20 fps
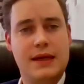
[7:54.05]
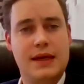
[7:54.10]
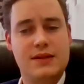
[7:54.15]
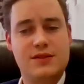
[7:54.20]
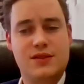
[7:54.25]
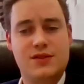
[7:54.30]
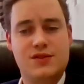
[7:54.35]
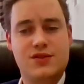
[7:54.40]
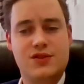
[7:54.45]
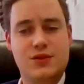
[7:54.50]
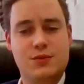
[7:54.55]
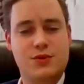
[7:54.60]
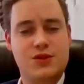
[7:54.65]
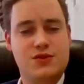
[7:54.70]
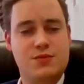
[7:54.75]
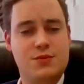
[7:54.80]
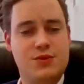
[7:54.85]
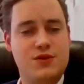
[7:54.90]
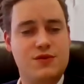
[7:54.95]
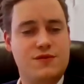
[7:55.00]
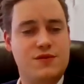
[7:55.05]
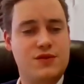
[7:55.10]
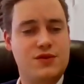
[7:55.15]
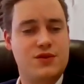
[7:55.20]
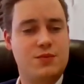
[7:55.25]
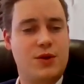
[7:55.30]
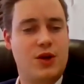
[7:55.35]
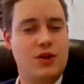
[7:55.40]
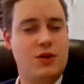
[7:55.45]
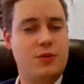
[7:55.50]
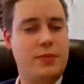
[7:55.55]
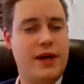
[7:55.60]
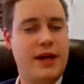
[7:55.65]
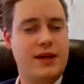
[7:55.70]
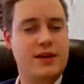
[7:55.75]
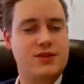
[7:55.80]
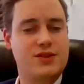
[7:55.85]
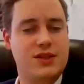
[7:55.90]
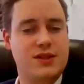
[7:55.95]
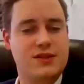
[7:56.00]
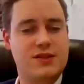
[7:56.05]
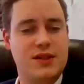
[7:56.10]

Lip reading: as consumers moved to smaller packaging